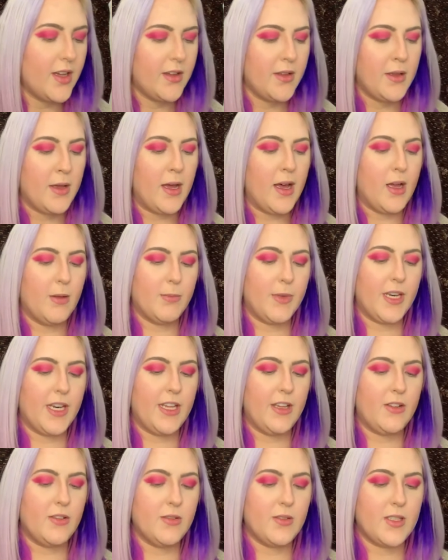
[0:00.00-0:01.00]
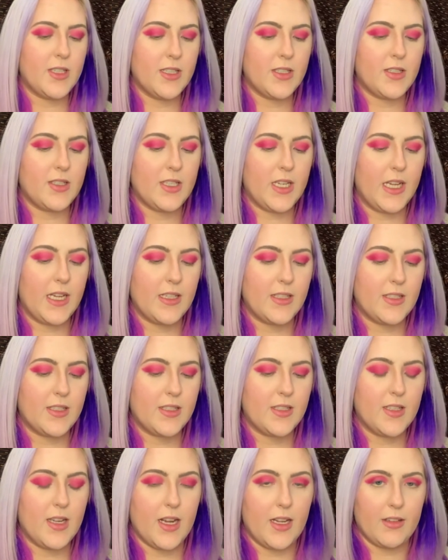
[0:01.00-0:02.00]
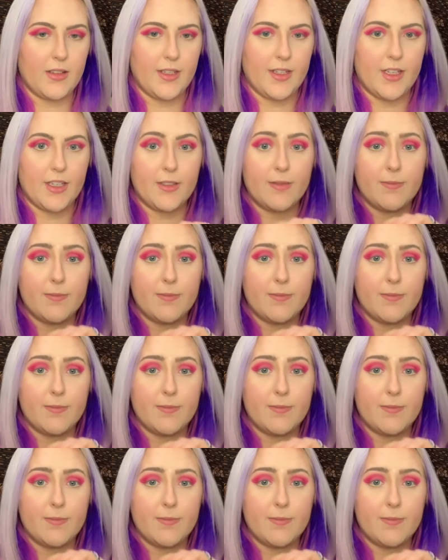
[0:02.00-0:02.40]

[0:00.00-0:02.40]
I'm going to use Estate's eyeliner.